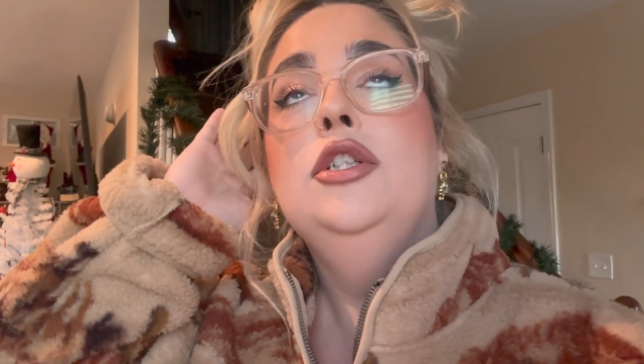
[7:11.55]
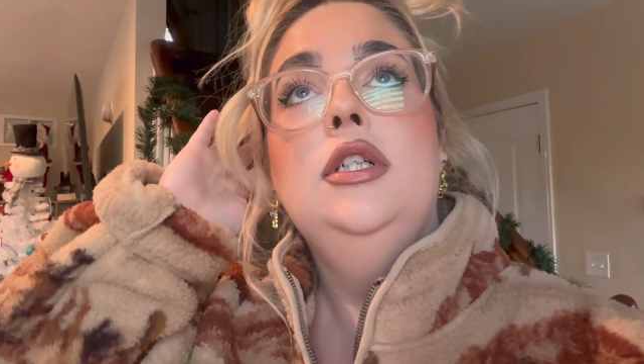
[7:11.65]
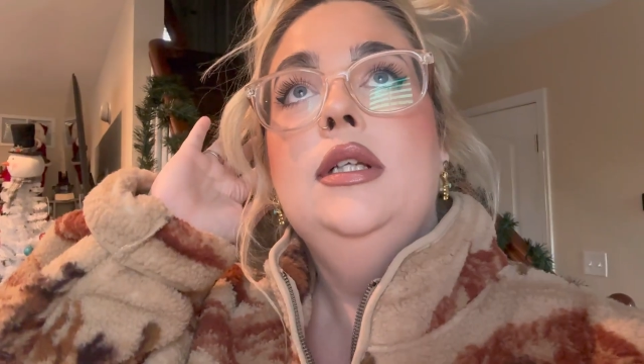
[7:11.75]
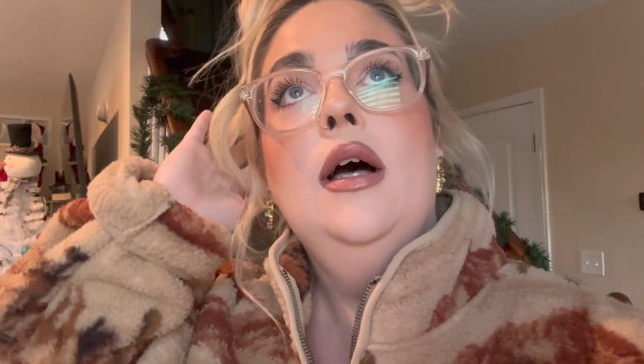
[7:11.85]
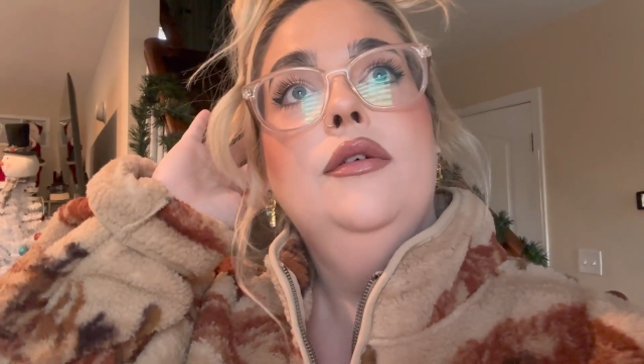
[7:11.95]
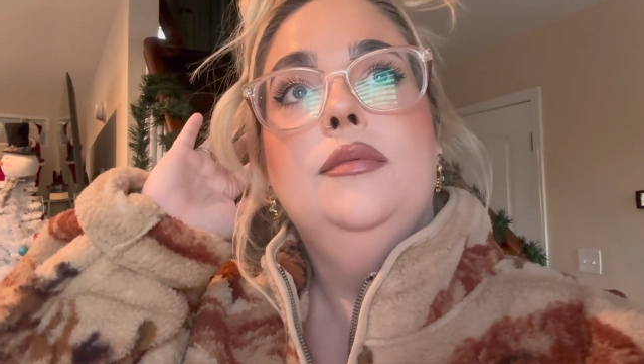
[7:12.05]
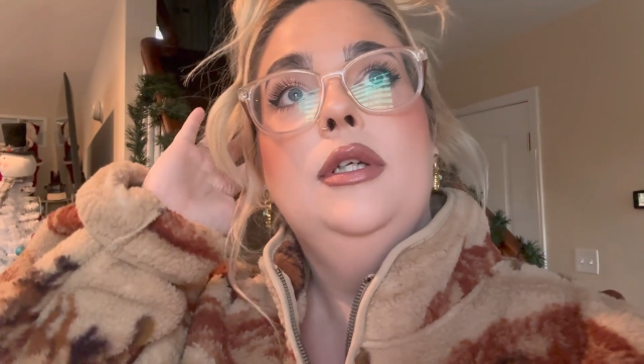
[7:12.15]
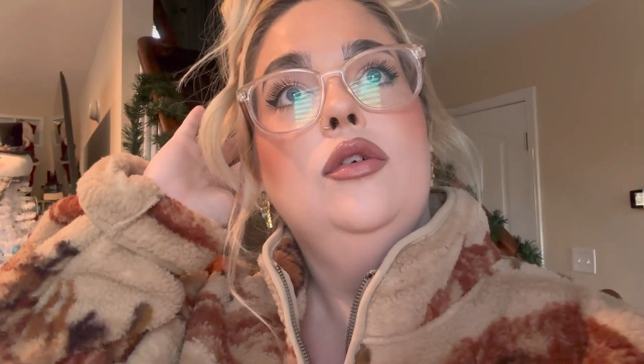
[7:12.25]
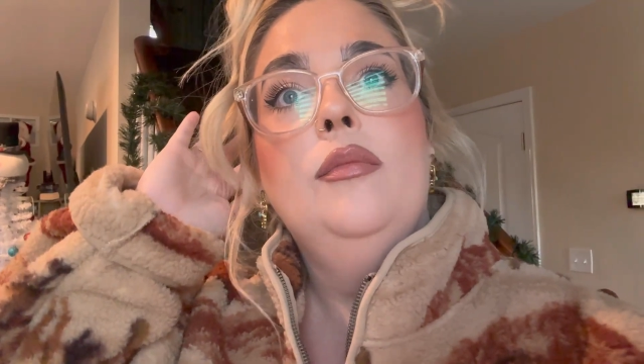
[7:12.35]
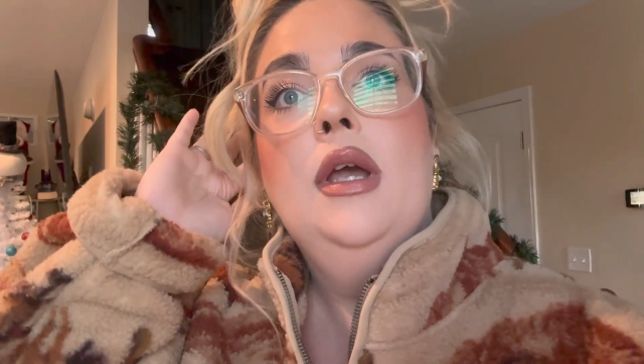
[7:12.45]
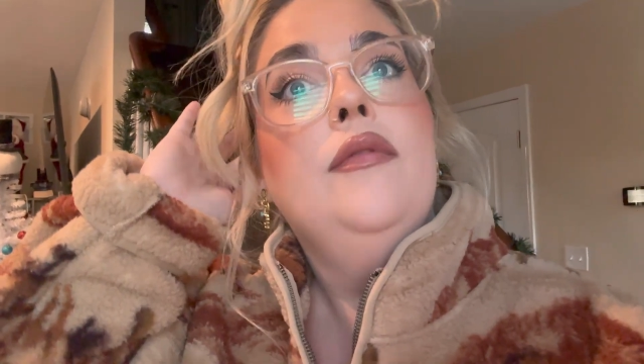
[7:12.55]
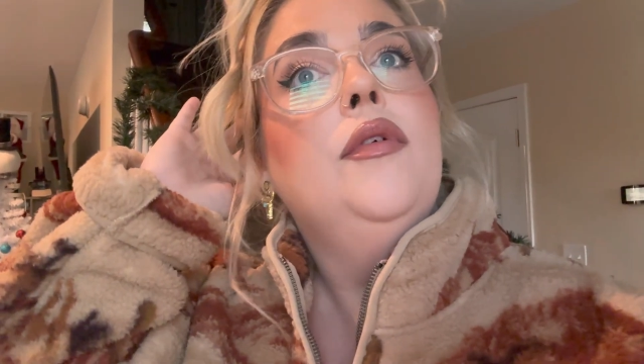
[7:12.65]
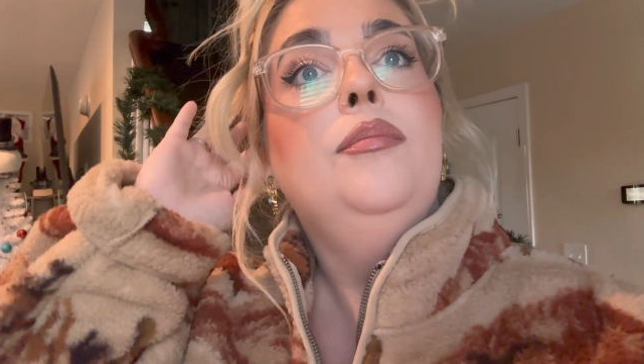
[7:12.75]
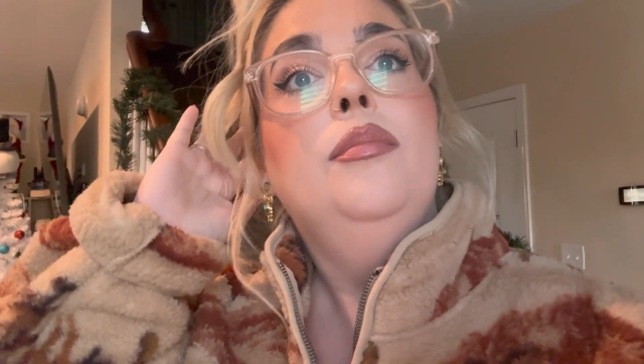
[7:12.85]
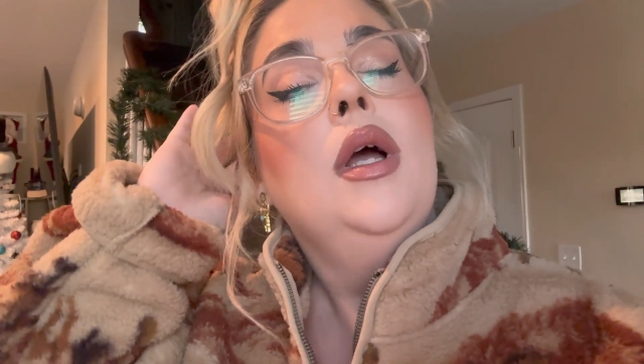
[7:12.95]
she tells me and told me I have
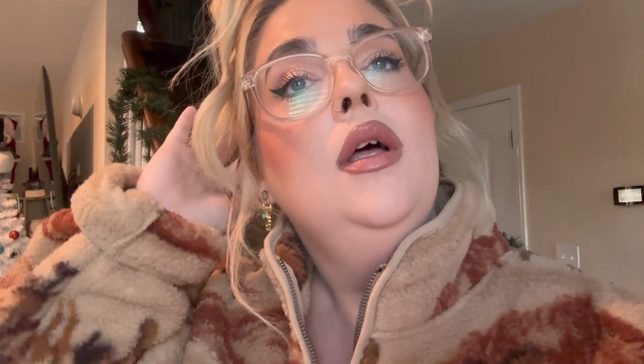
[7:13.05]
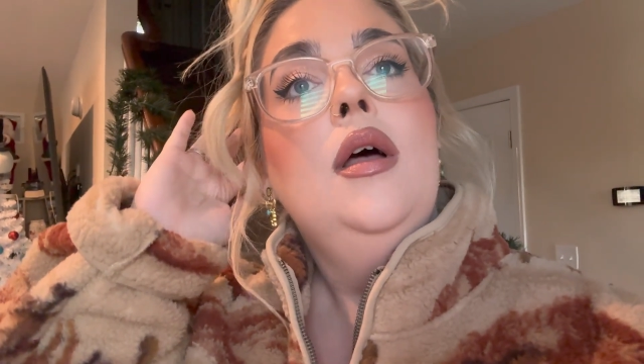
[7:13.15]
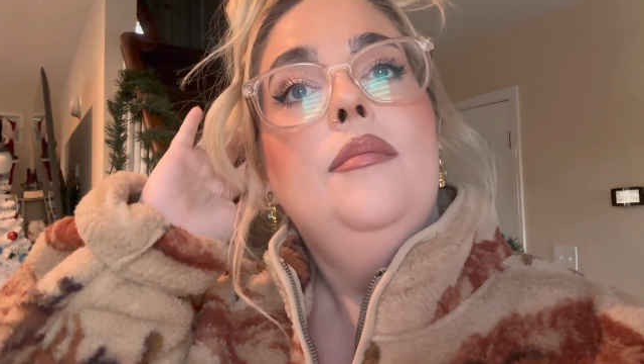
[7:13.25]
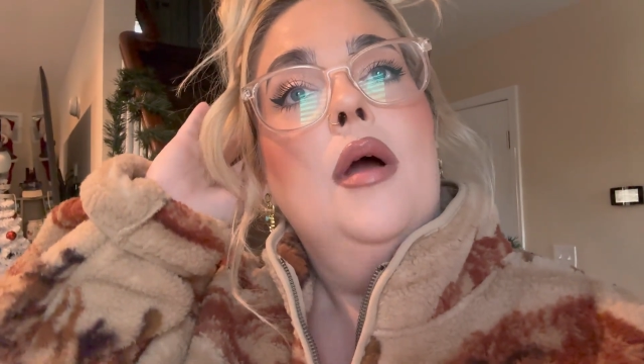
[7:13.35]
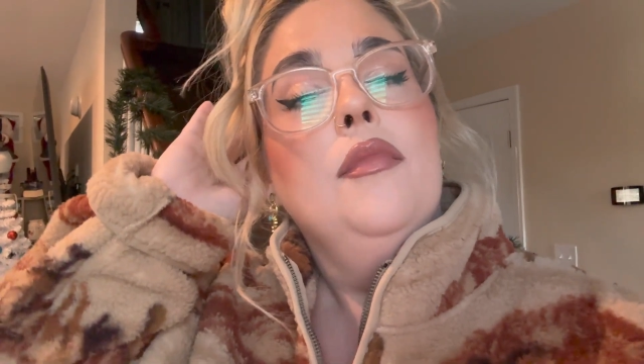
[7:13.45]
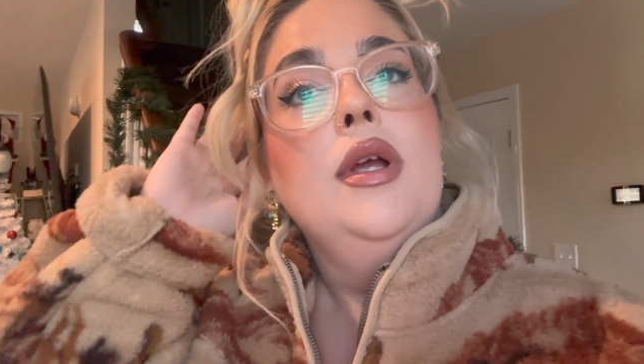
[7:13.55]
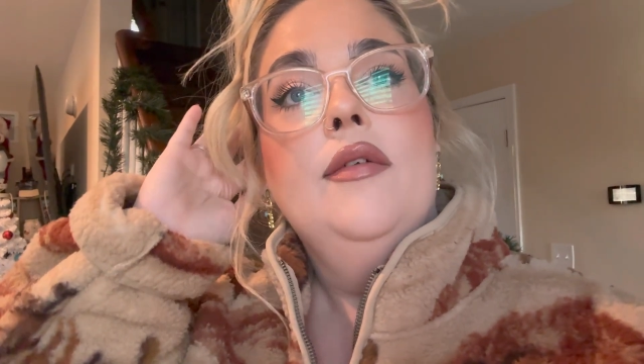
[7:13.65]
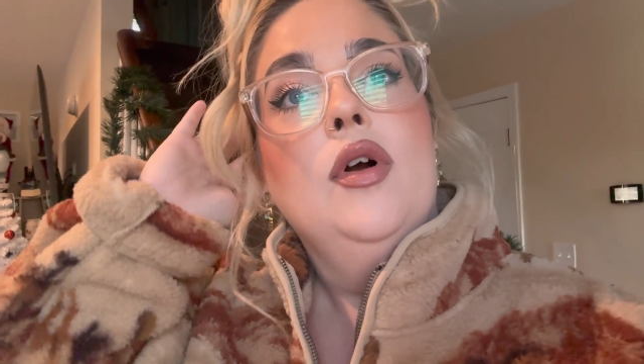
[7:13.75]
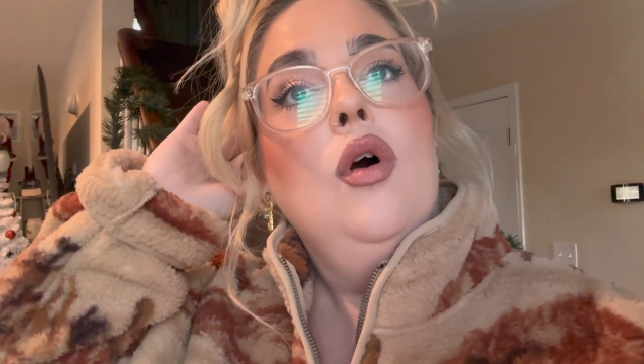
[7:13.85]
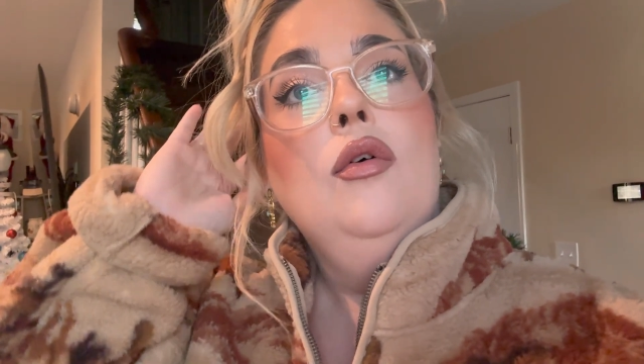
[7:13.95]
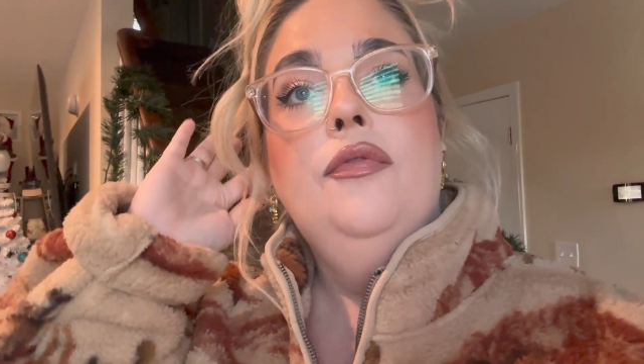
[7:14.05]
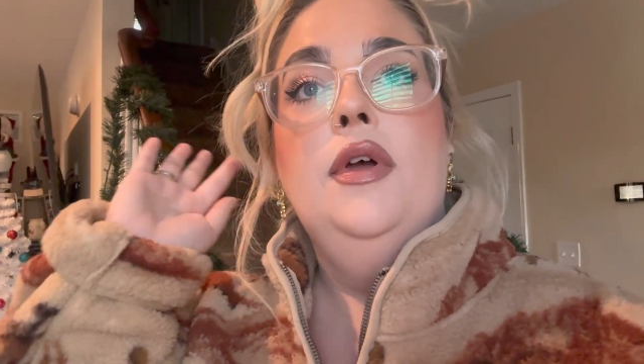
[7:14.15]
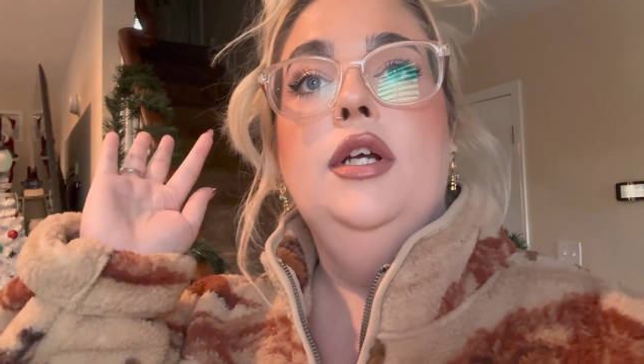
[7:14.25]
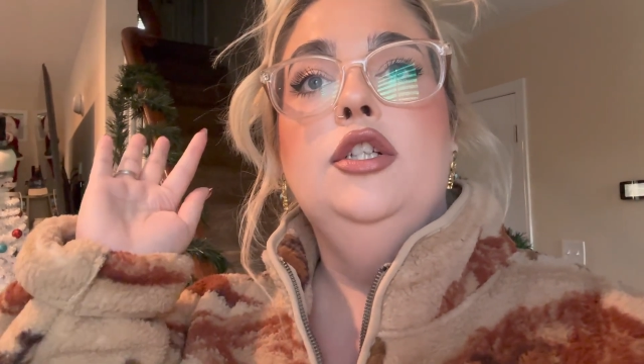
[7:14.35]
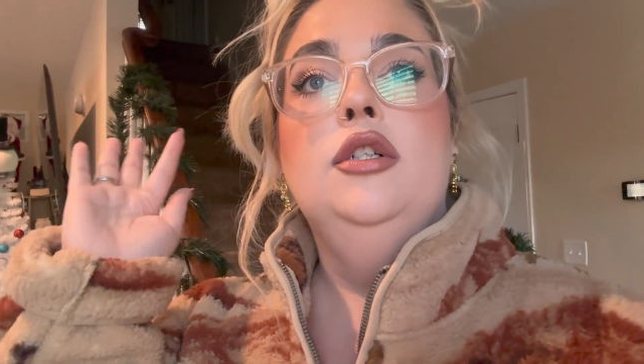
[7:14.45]
a memory of a
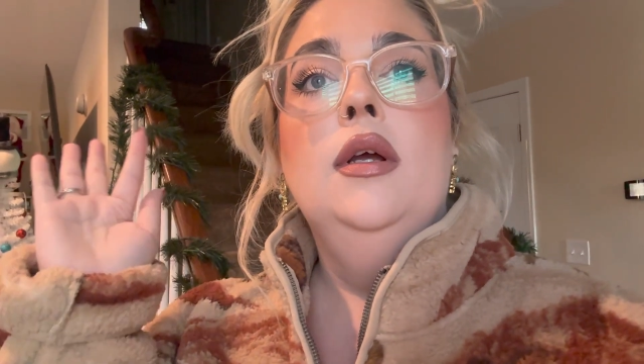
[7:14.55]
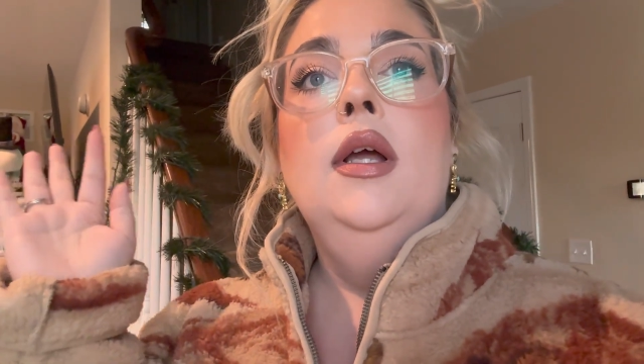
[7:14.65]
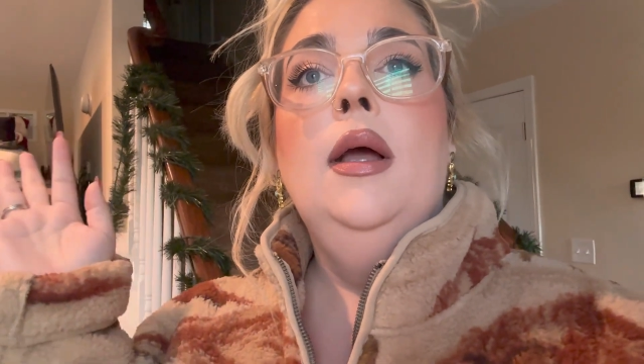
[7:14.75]
goldfish.